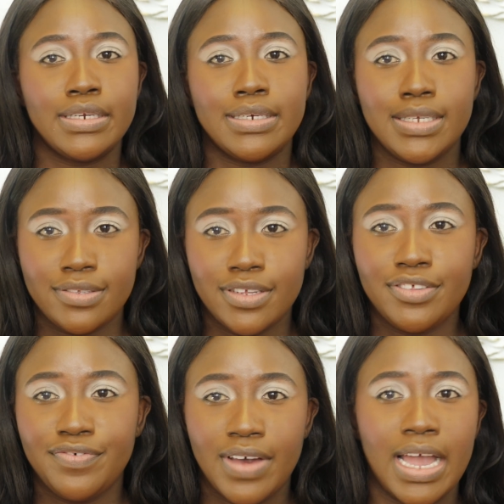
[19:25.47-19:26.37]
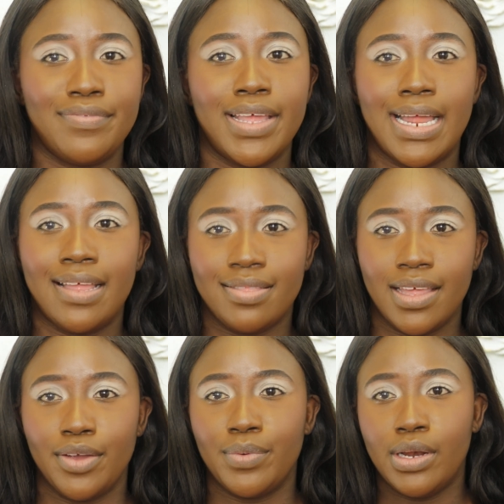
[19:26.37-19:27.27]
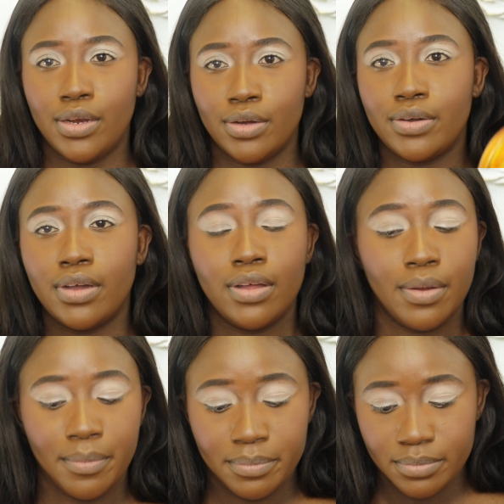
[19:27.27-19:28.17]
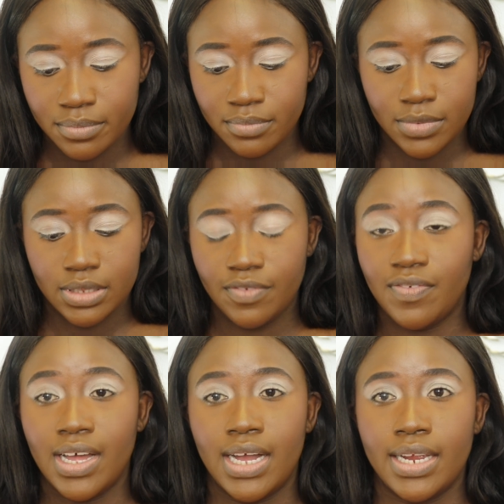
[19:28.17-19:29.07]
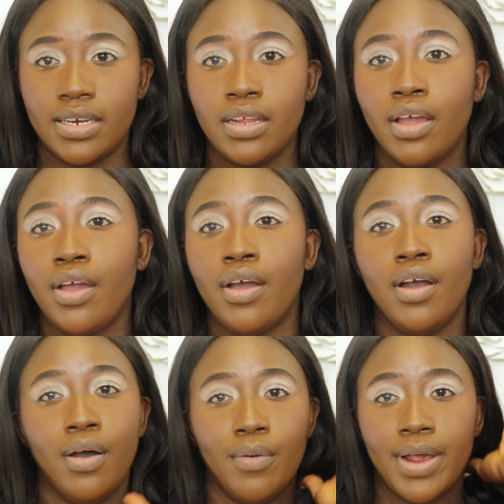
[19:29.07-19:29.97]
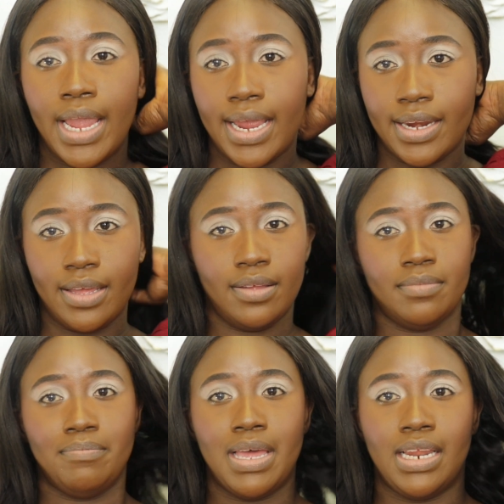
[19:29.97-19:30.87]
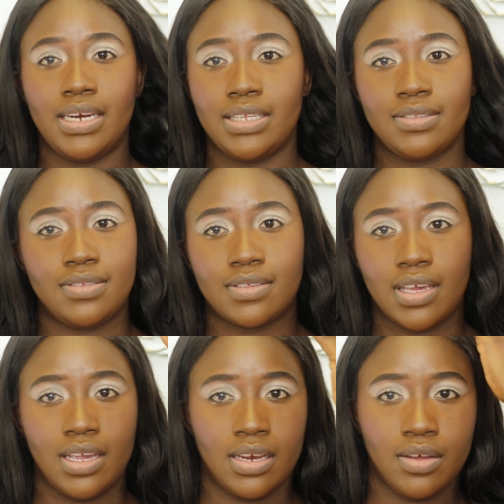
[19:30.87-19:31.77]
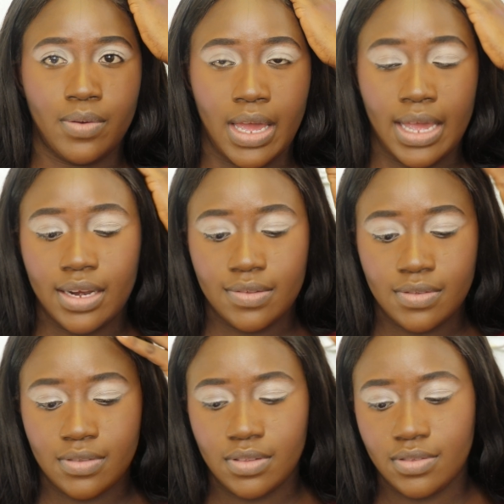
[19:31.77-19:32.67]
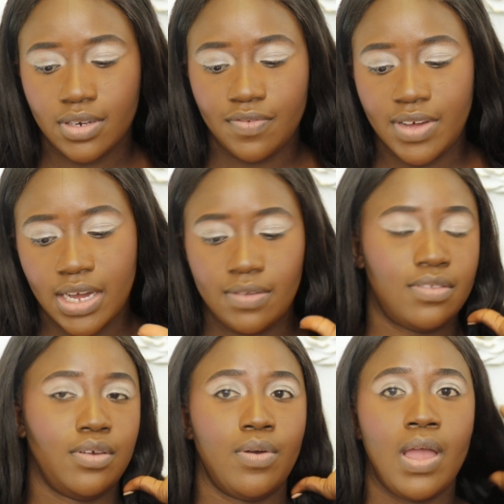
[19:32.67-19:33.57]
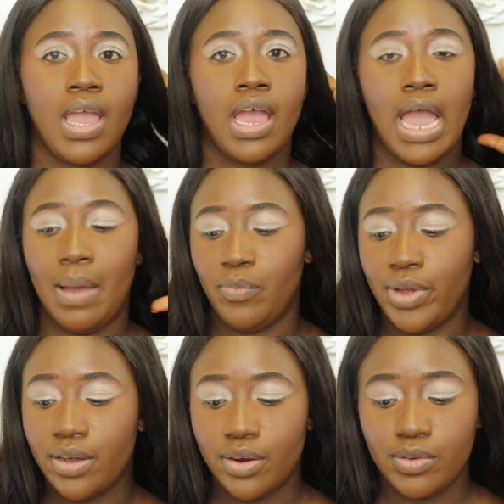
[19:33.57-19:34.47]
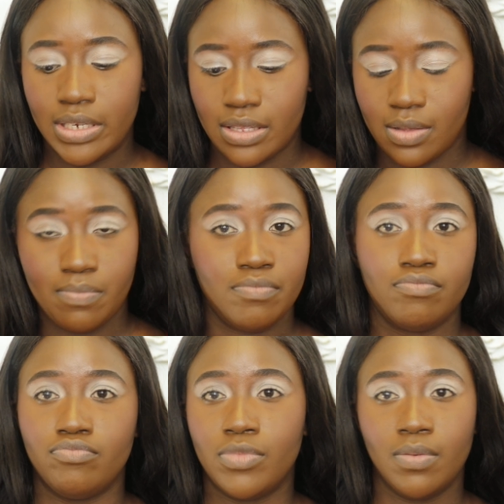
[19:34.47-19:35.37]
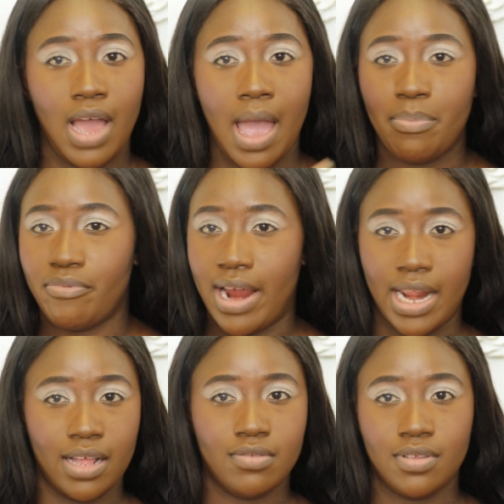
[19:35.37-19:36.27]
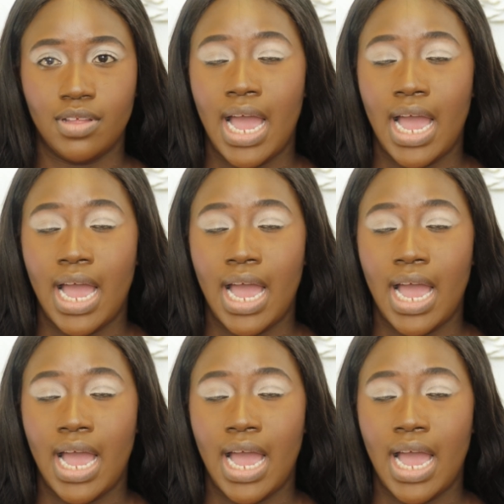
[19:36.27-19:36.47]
these are the 5 that I think will look divine on any melanin skin. Okay, these are the 5. So we're gonna just hop right into the